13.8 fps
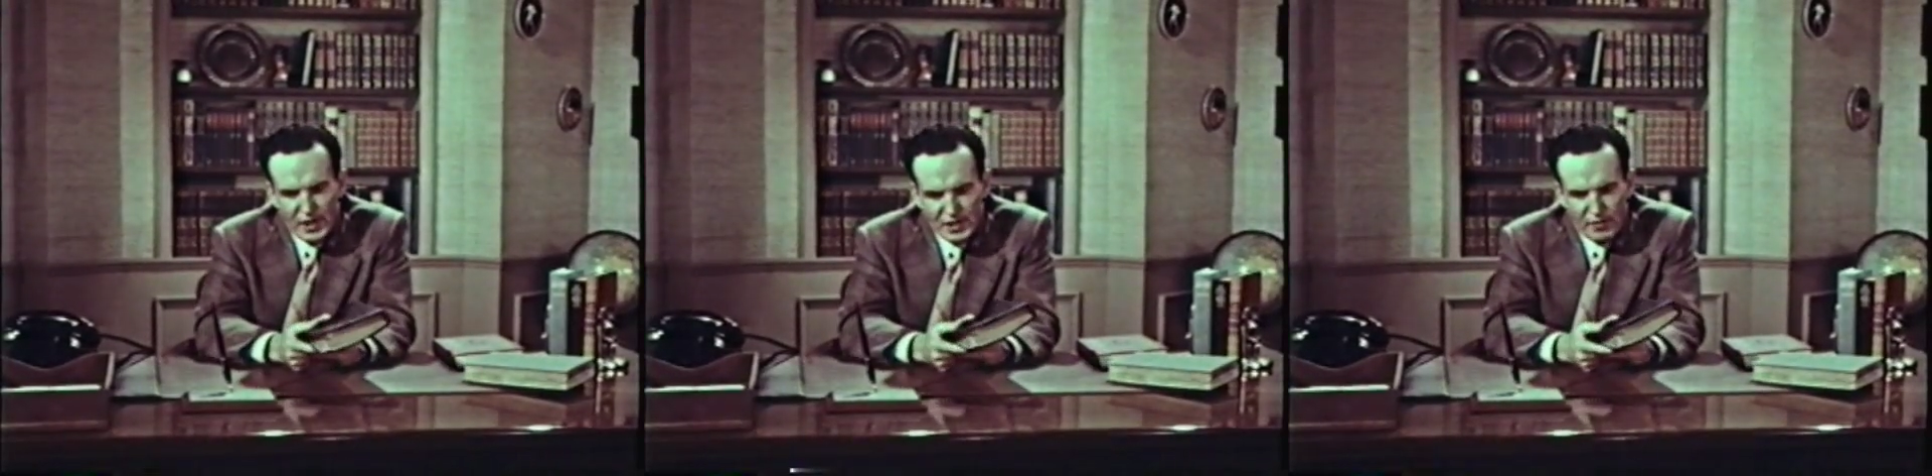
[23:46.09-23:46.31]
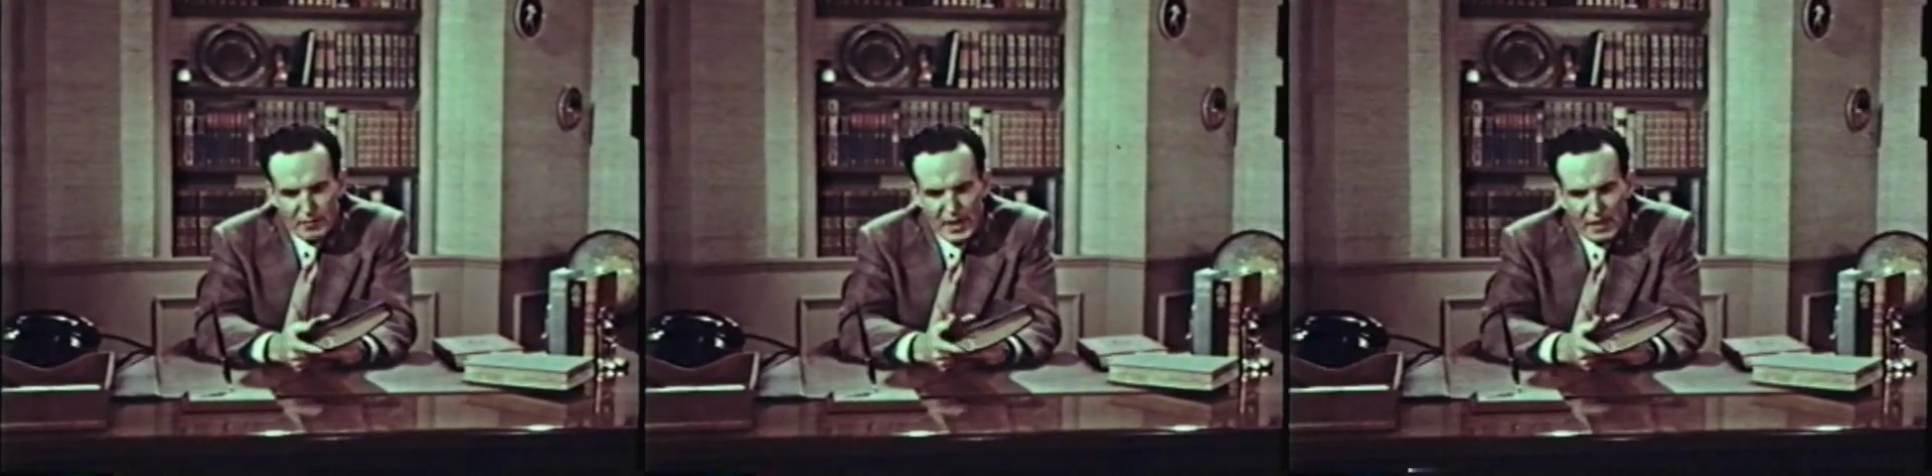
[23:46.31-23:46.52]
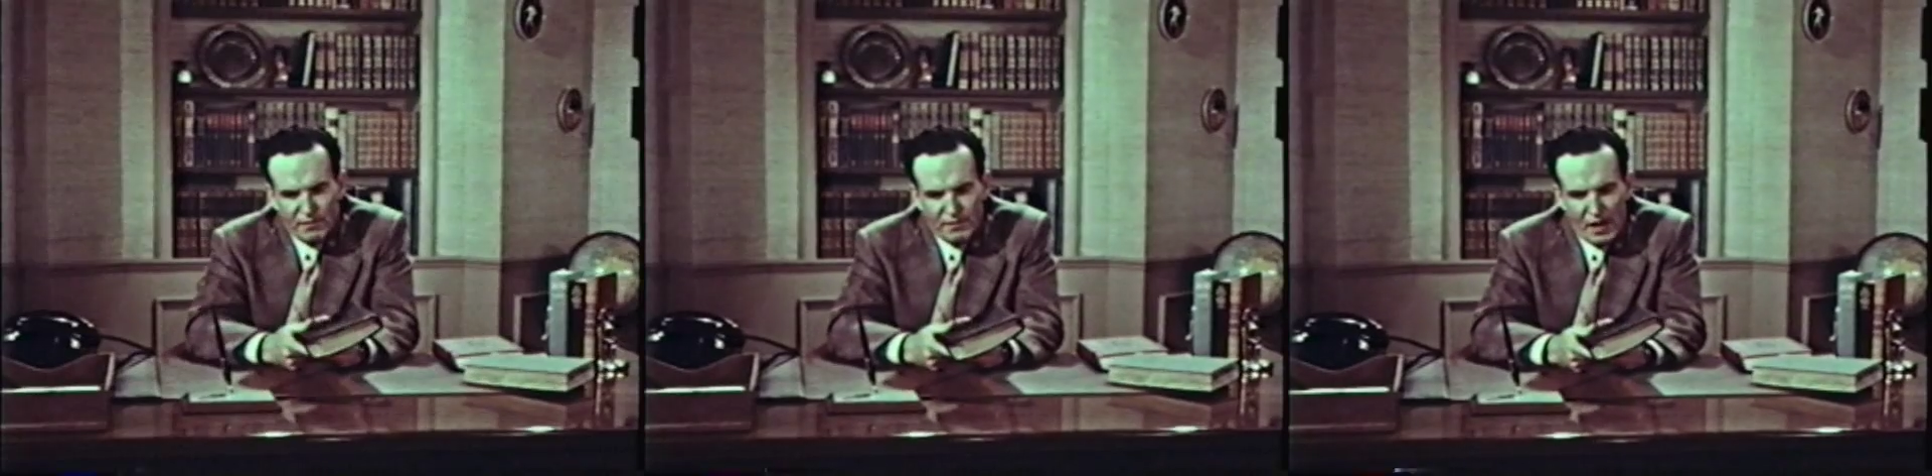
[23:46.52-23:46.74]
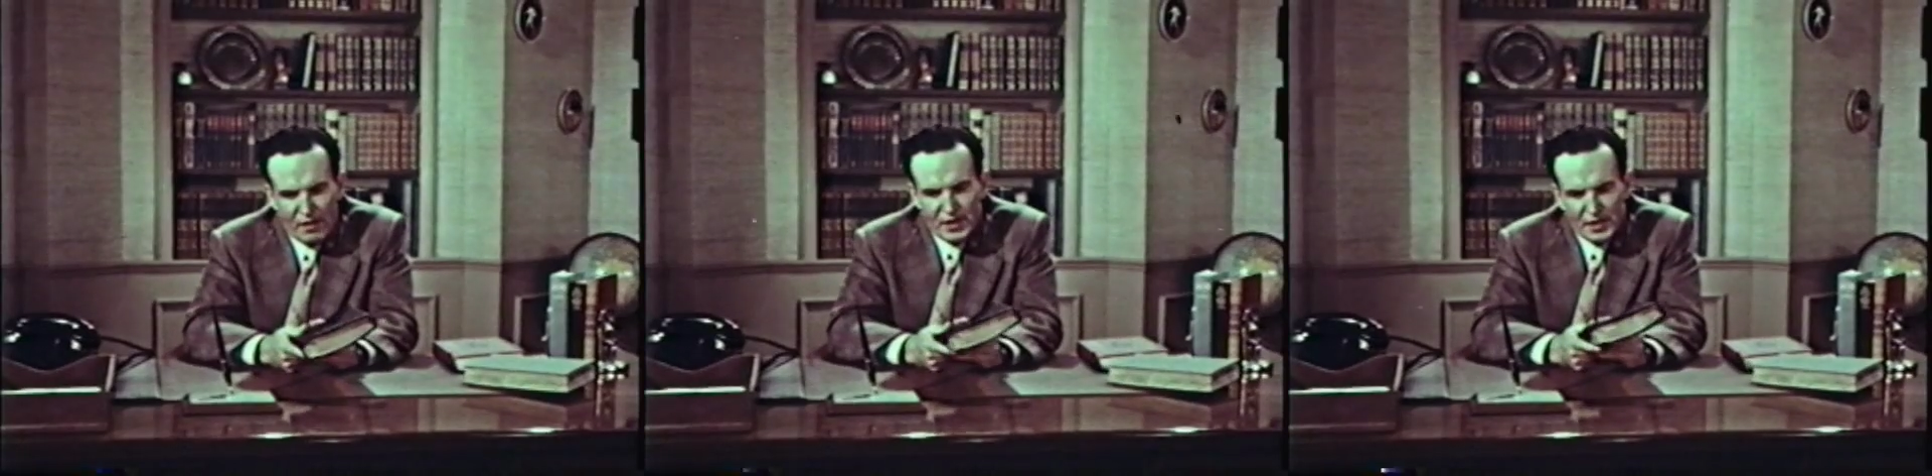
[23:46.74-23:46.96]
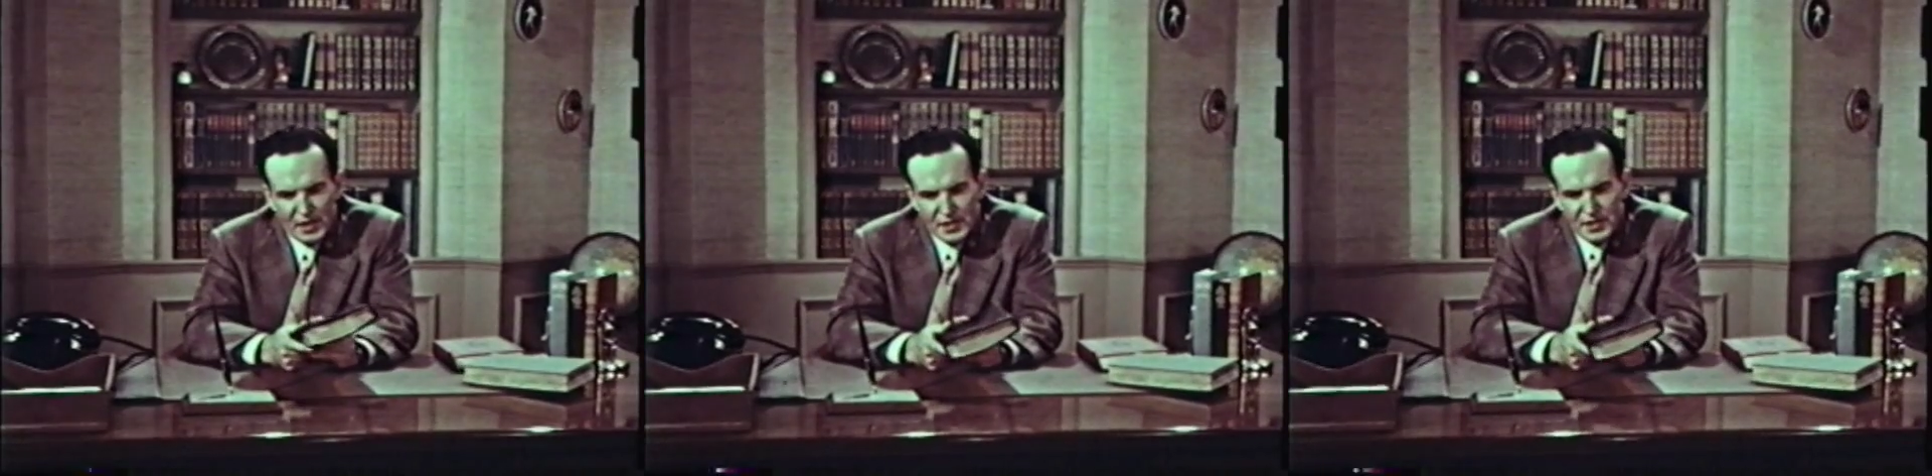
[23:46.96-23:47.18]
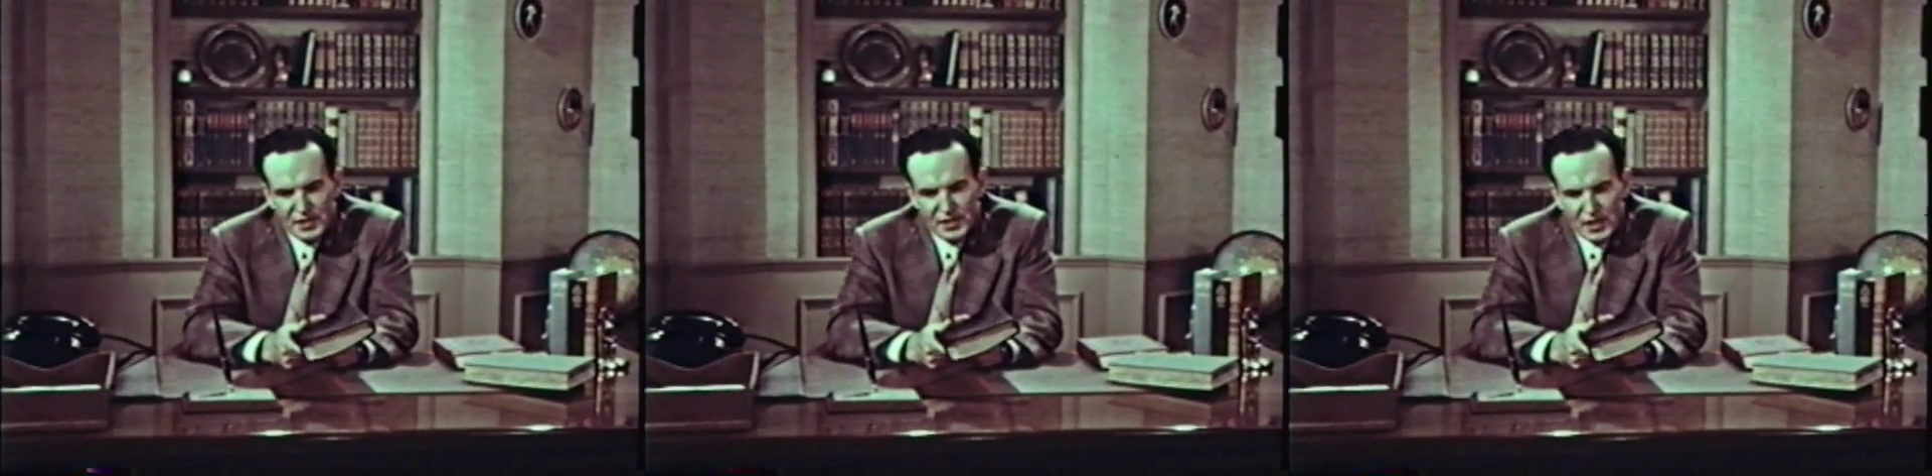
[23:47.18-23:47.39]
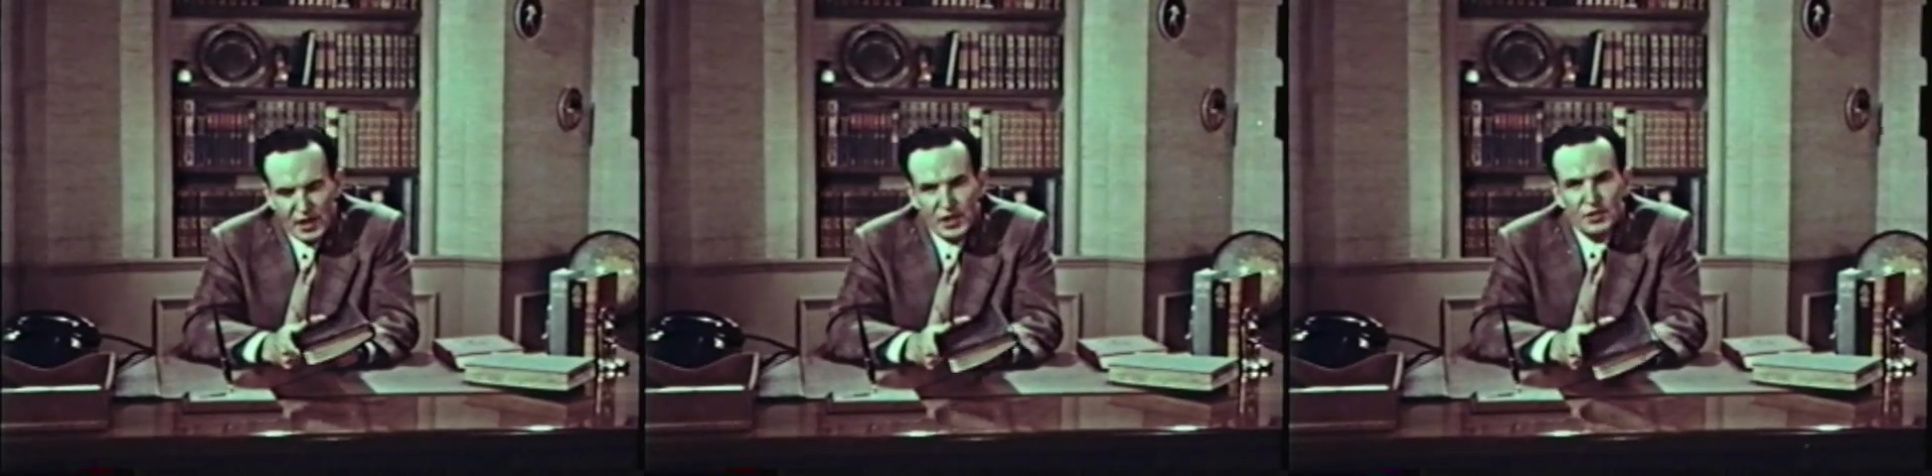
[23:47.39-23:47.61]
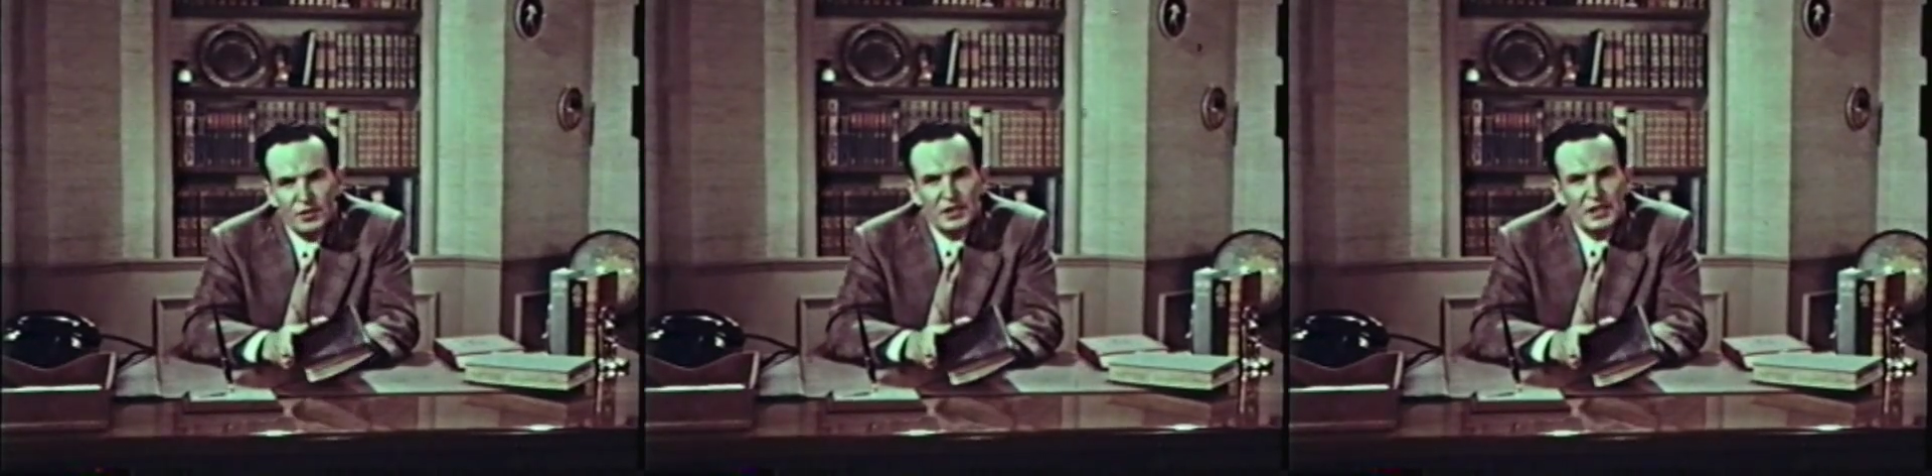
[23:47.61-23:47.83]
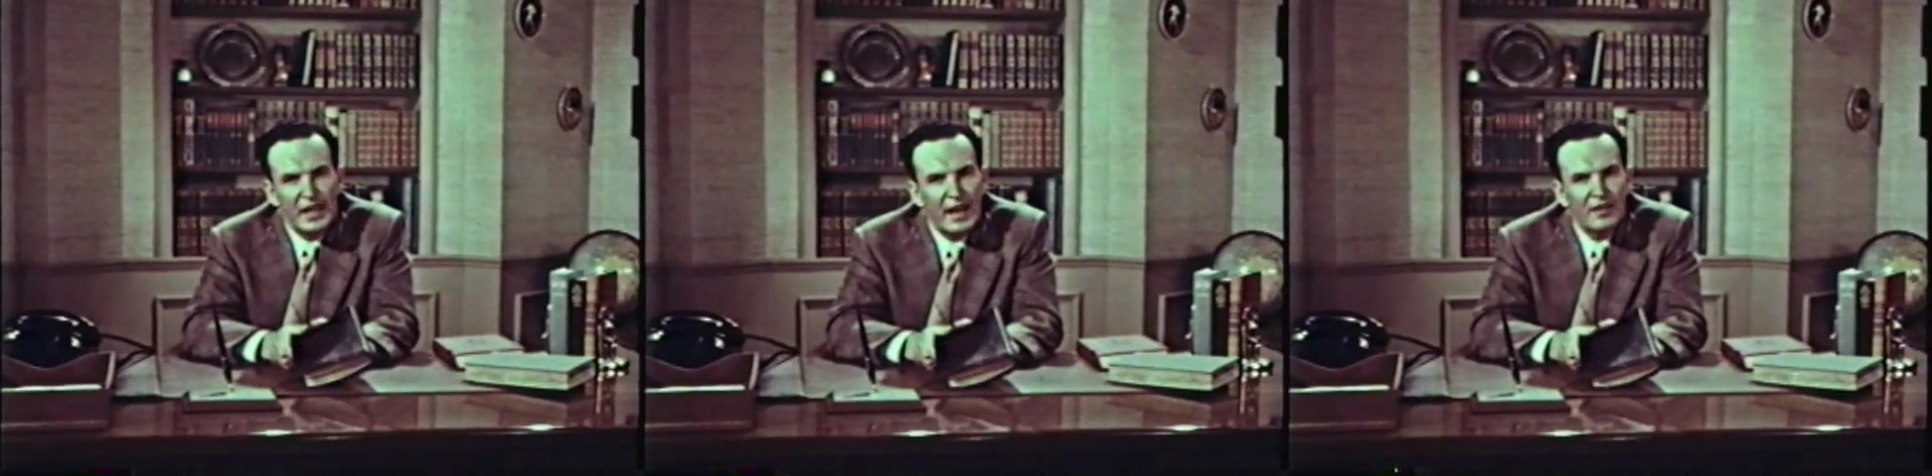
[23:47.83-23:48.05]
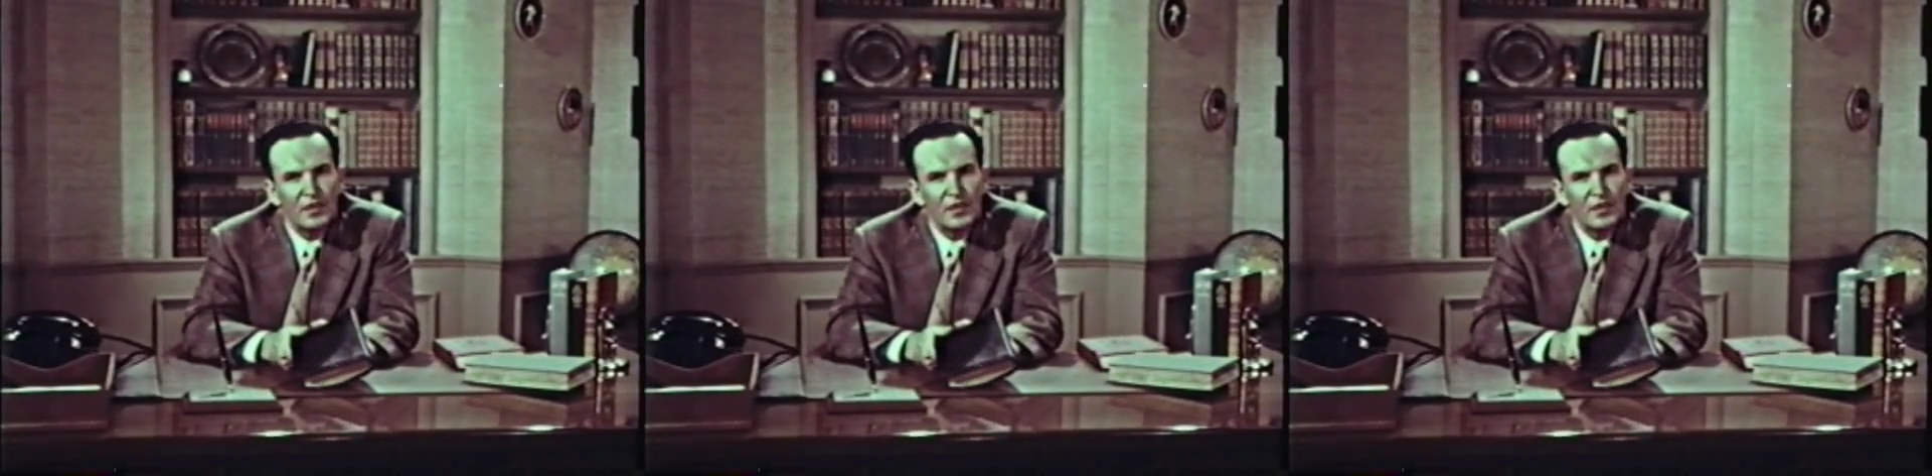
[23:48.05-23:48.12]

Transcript: have men found it necessary to attack